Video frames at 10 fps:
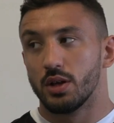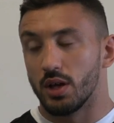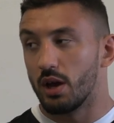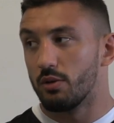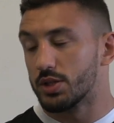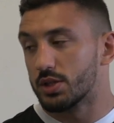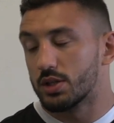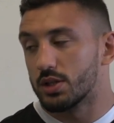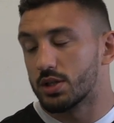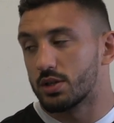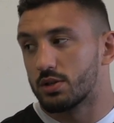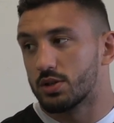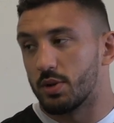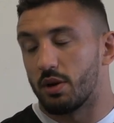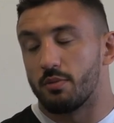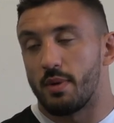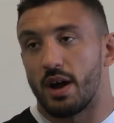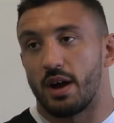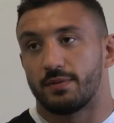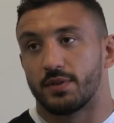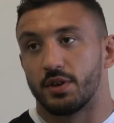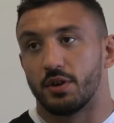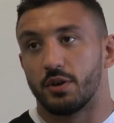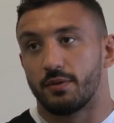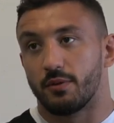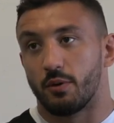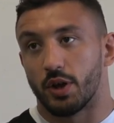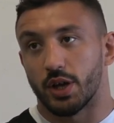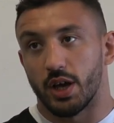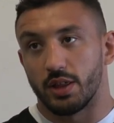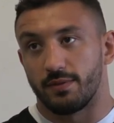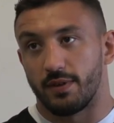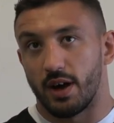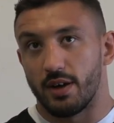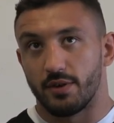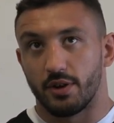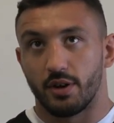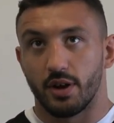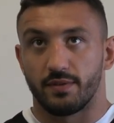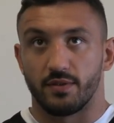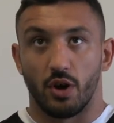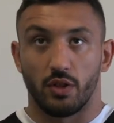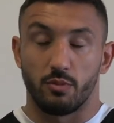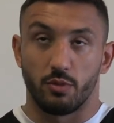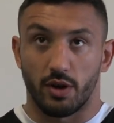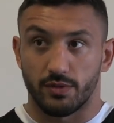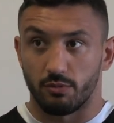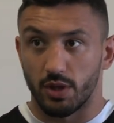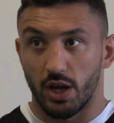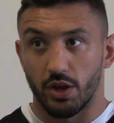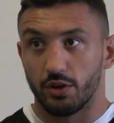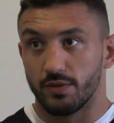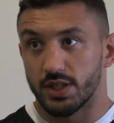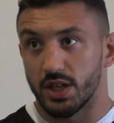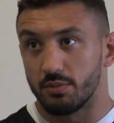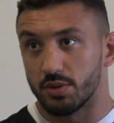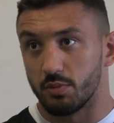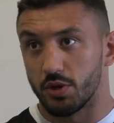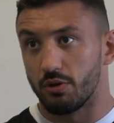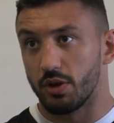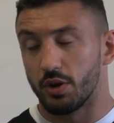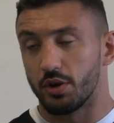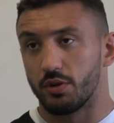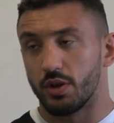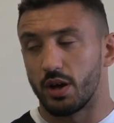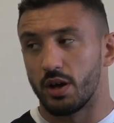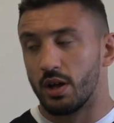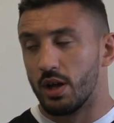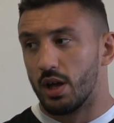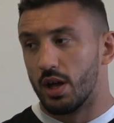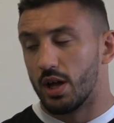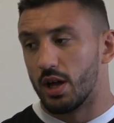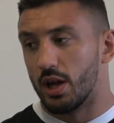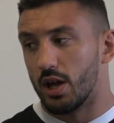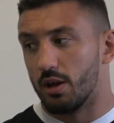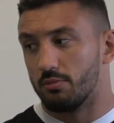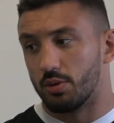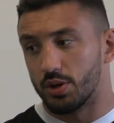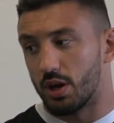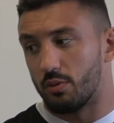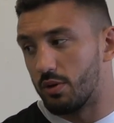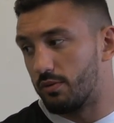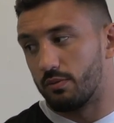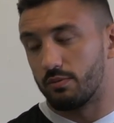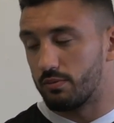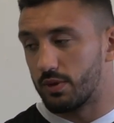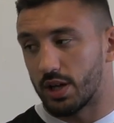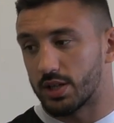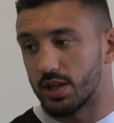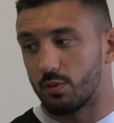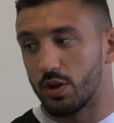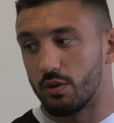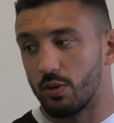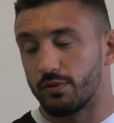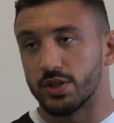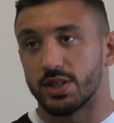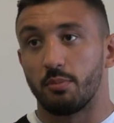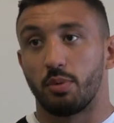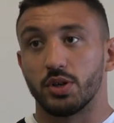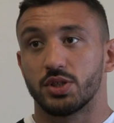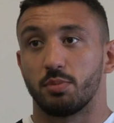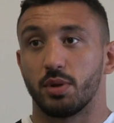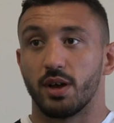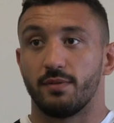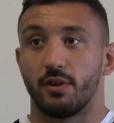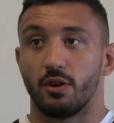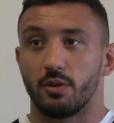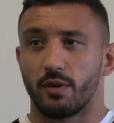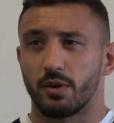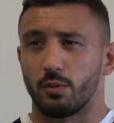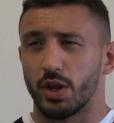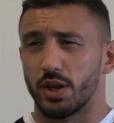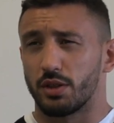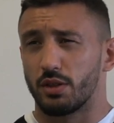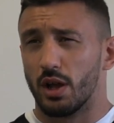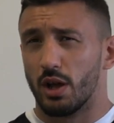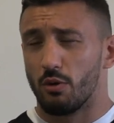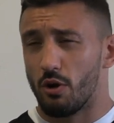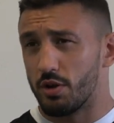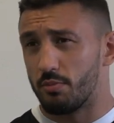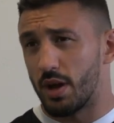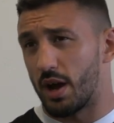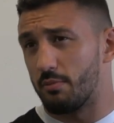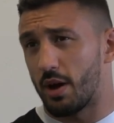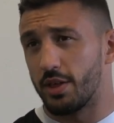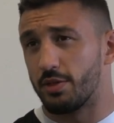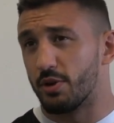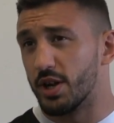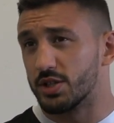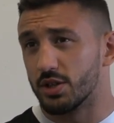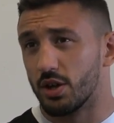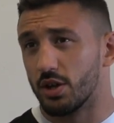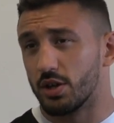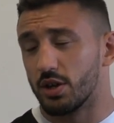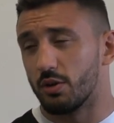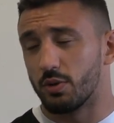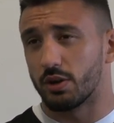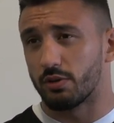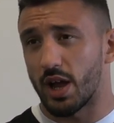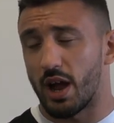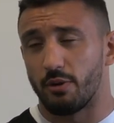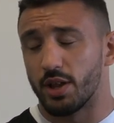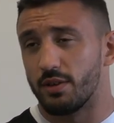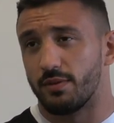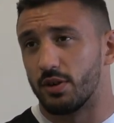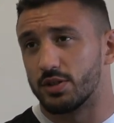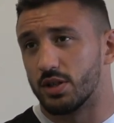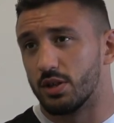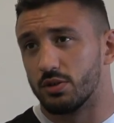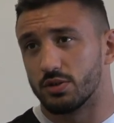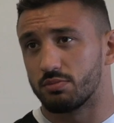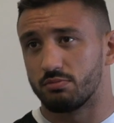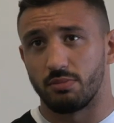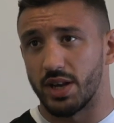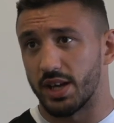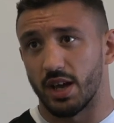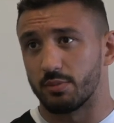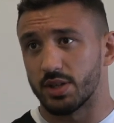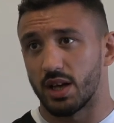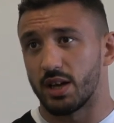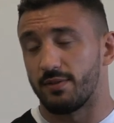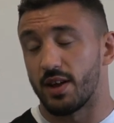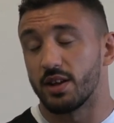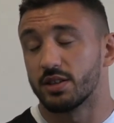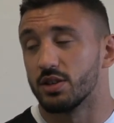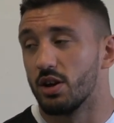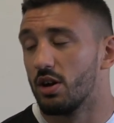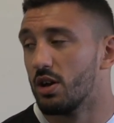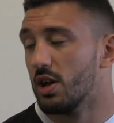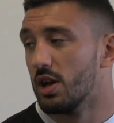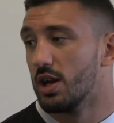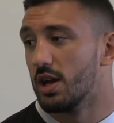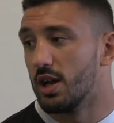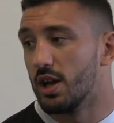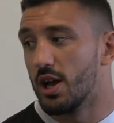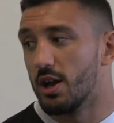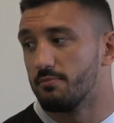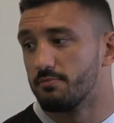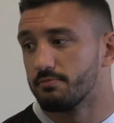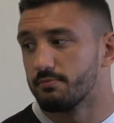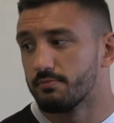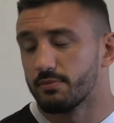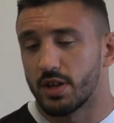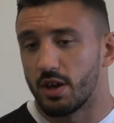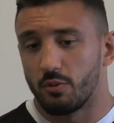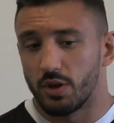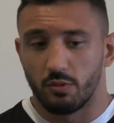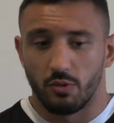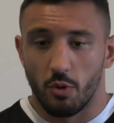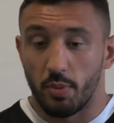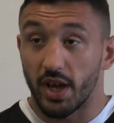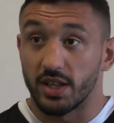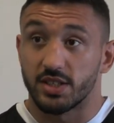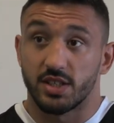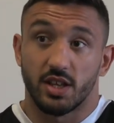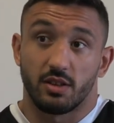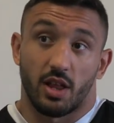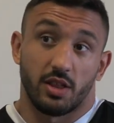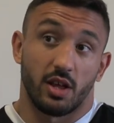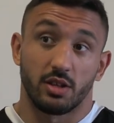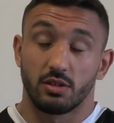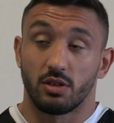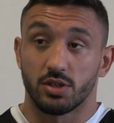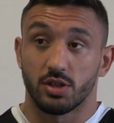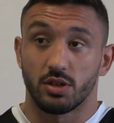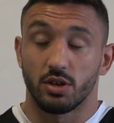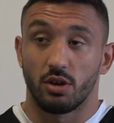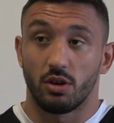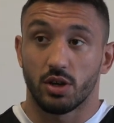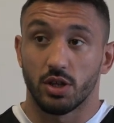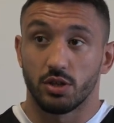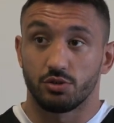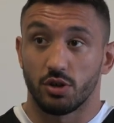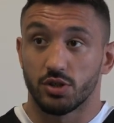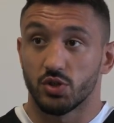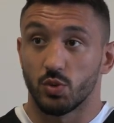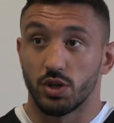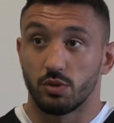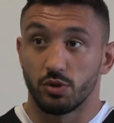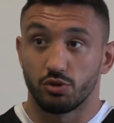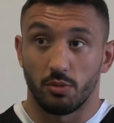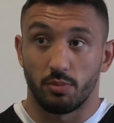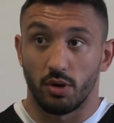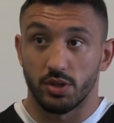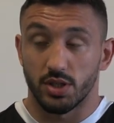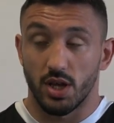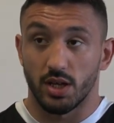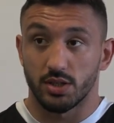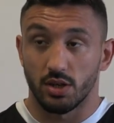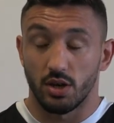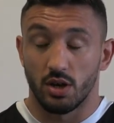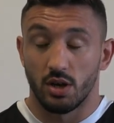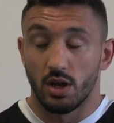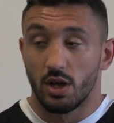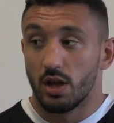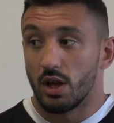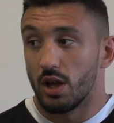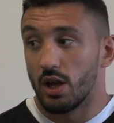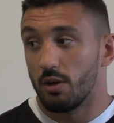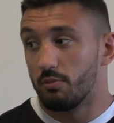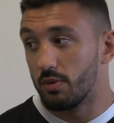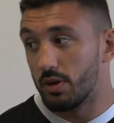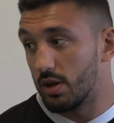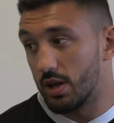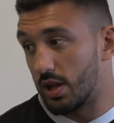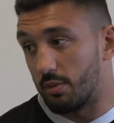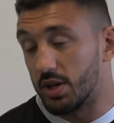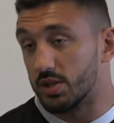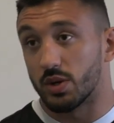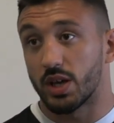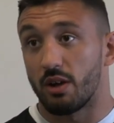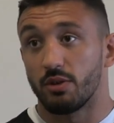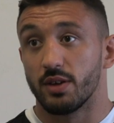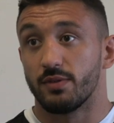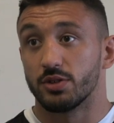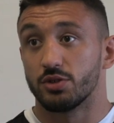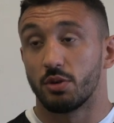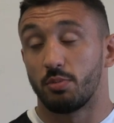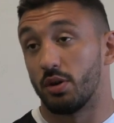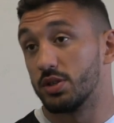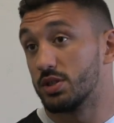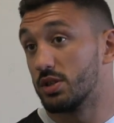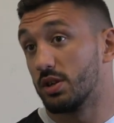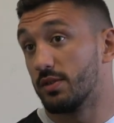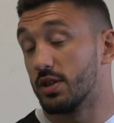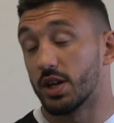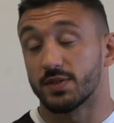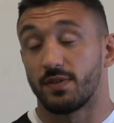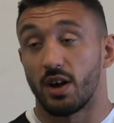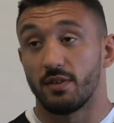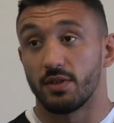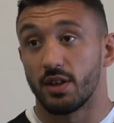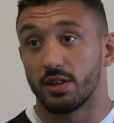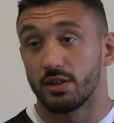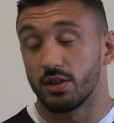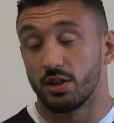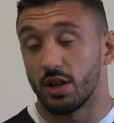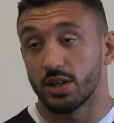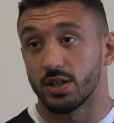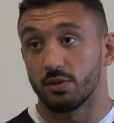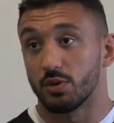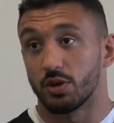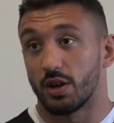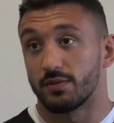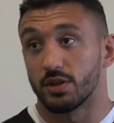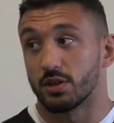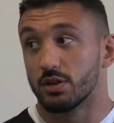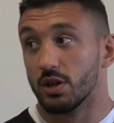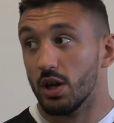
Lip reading: Yeah, it's something that we might have to do if we want to get in the five, and if not, then we'll have to rely on other teams, and we don't really want to do that. But yeah, we've got 10 points to play for, and I think we're already behind by 3, so you know, we can't really afford to lose many games, if any. So yeah, we're up against it, like that loss at York and the draw to Swinton, we dropped points there, so that means we can't really afford to drop points in the next five, and that, you know, like I said, we're gonna have to